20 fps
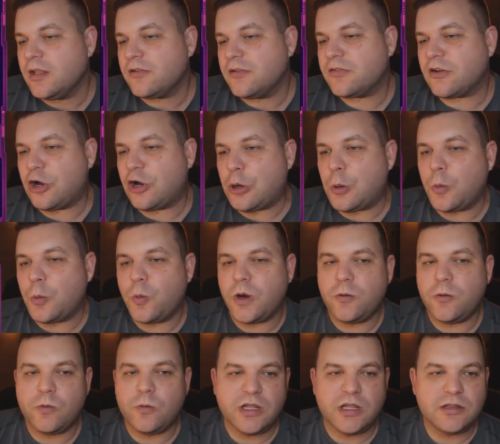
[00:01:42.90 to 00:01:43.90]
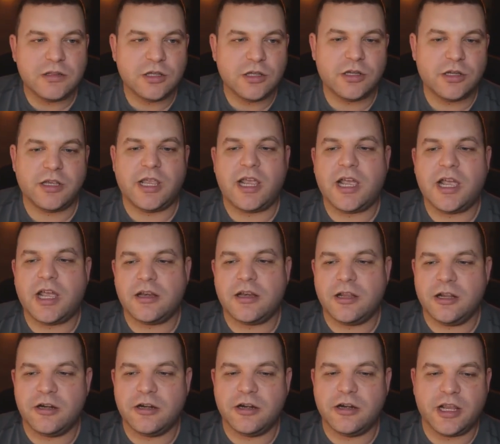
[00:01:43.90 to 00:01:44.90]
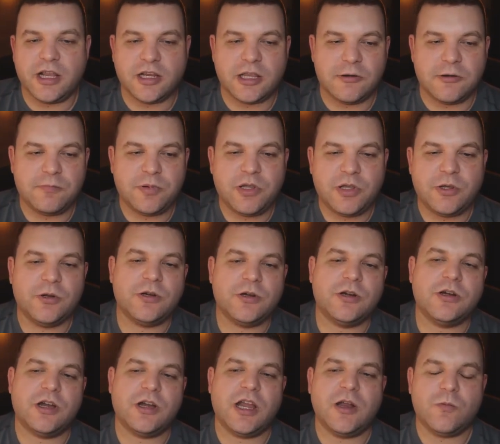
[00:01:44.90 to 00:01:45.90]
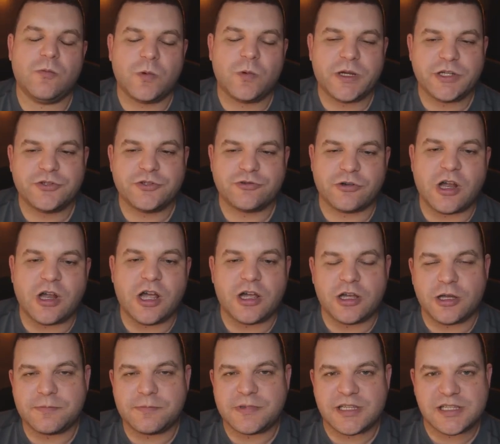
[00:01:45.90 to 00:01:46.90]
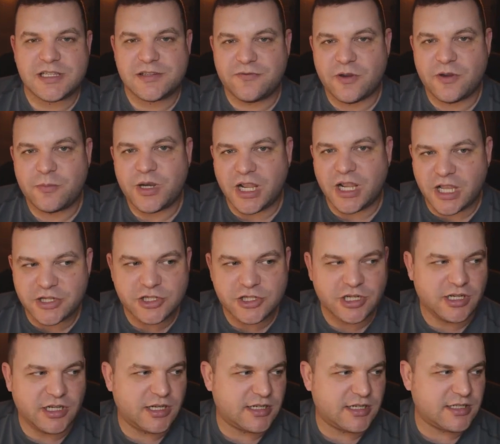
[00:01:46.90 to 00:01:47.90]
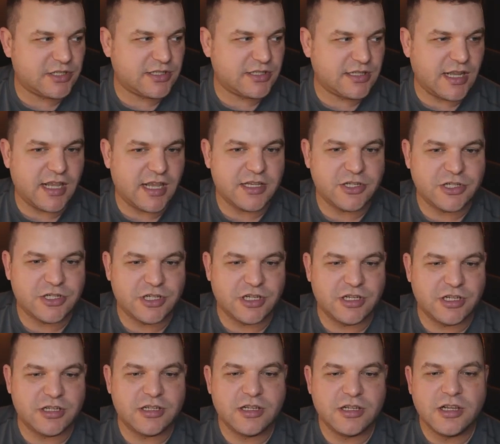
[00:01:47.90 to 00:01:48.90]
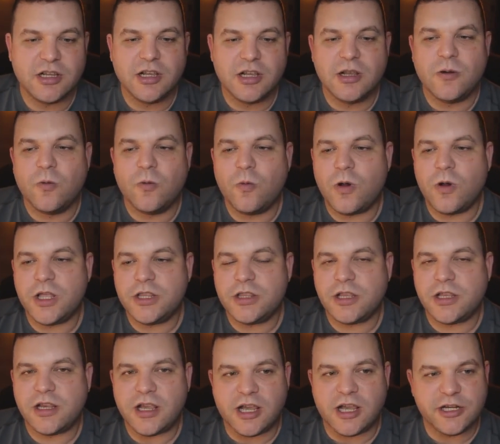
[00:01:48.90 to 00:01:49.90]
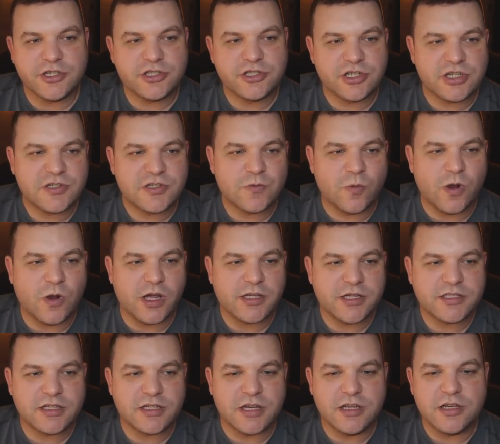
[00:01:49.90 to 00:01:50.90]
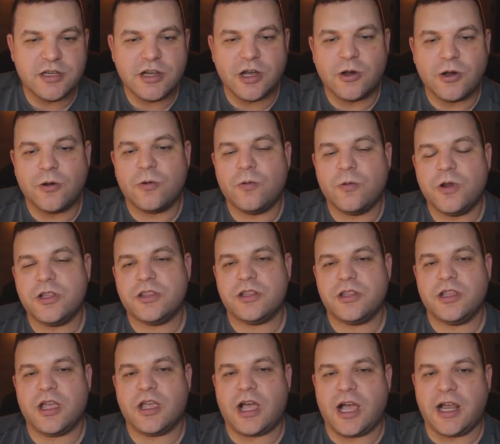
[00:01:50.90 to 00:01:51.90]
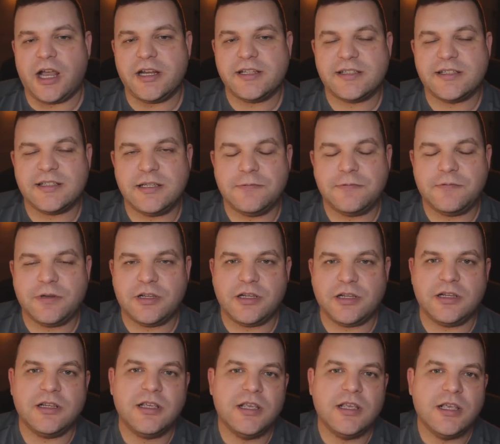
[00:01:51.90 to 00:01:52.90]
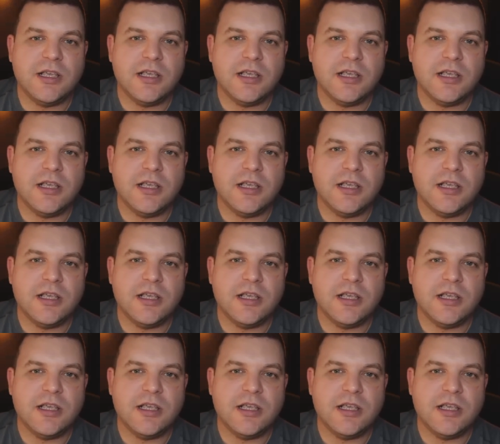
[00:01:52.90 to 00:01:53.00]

So when we look at Internet Computer and we draw up this Fibonacci extension, one thing I just want to note with ICP,